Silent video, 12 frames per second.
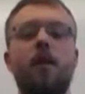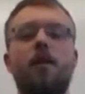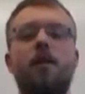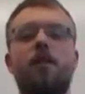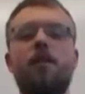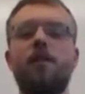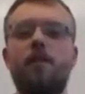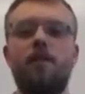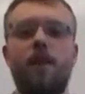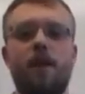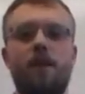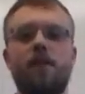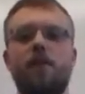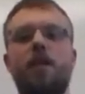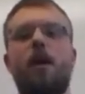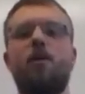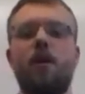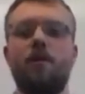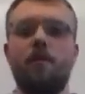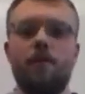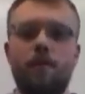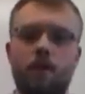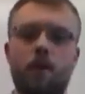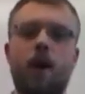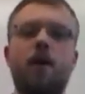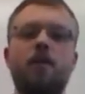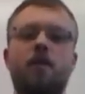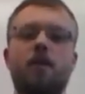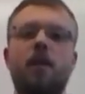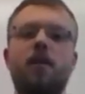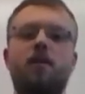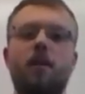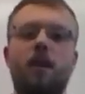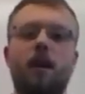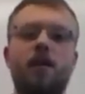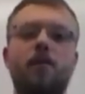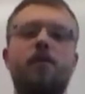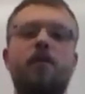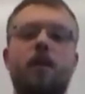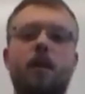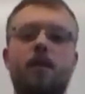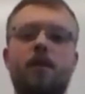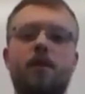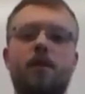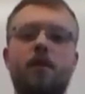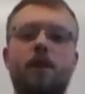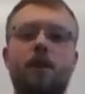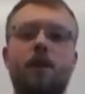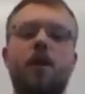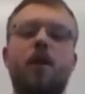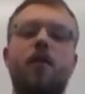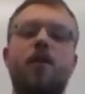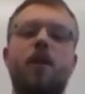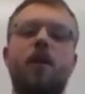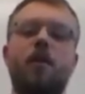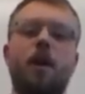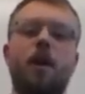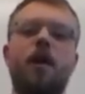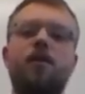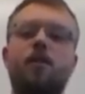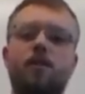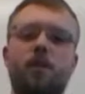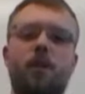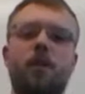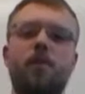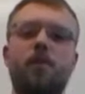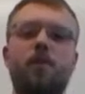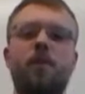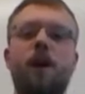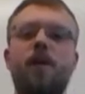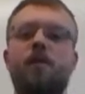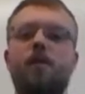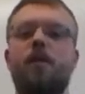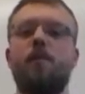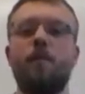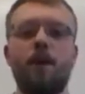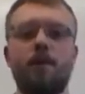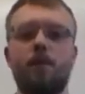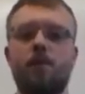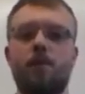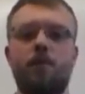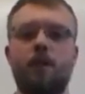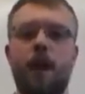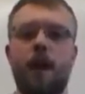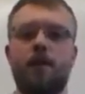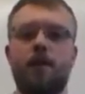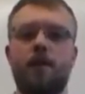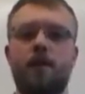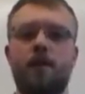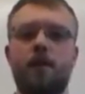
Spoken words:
The disadvantages, however, for oxidative dehydrogenation are that the oxygen provides a combustible reaction,